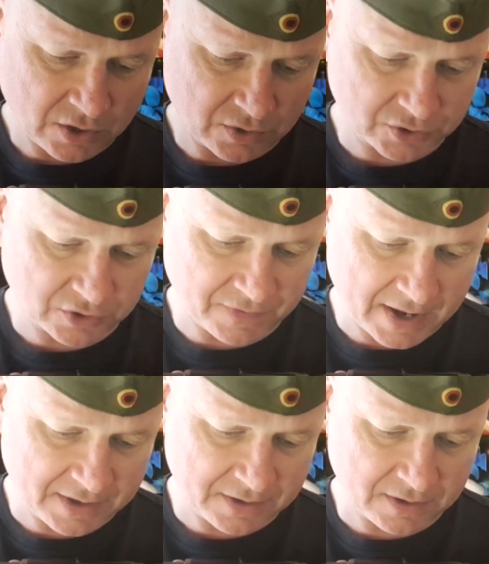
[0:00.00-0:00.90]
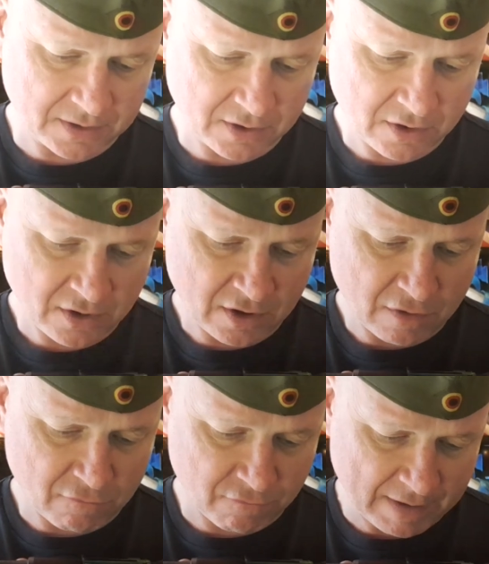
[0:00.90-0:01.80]
Husqvarna
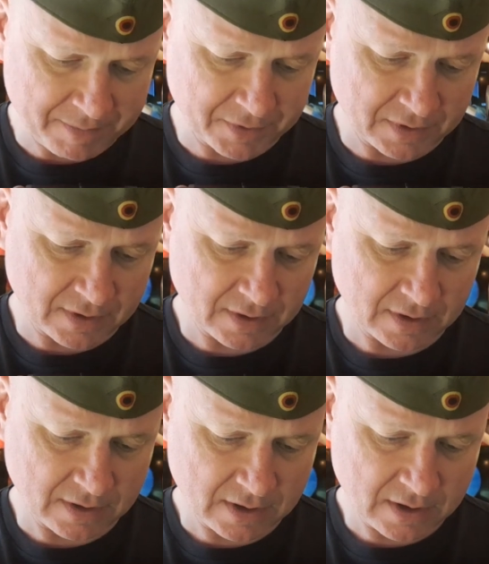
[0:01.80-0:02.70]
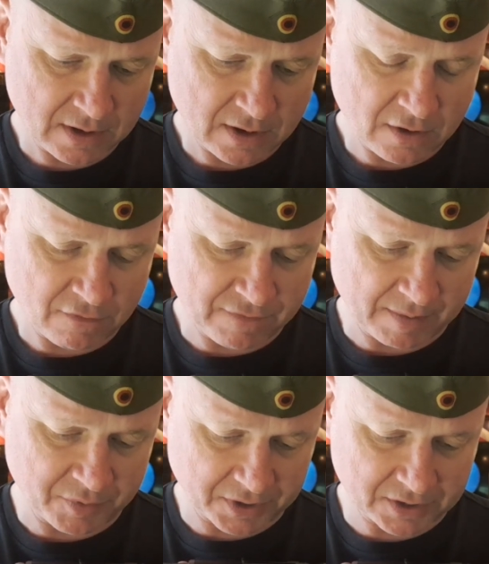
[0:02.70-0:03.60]
Wapen
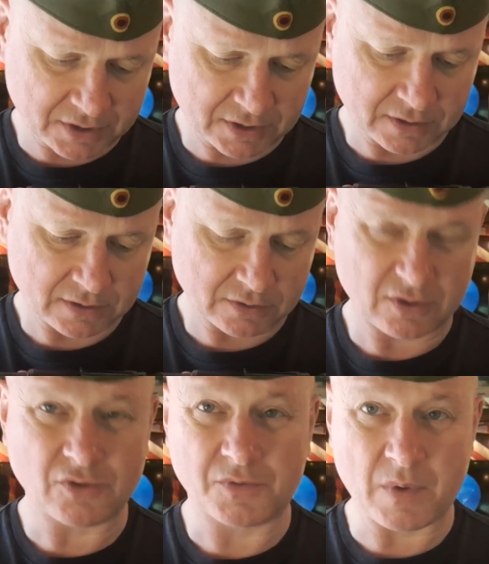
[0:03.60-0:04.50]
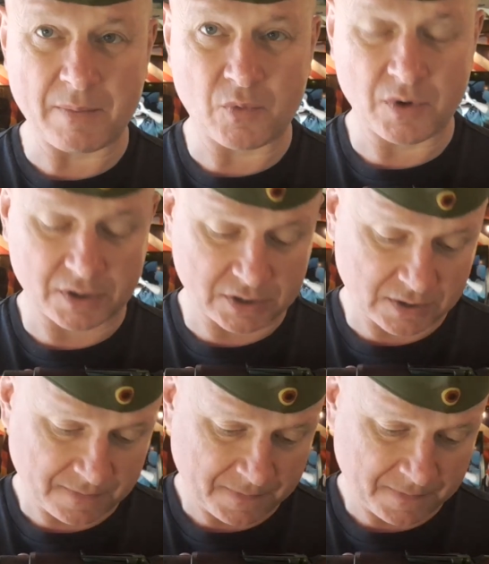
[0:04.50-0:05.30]
Fabrics, sort of weapon works,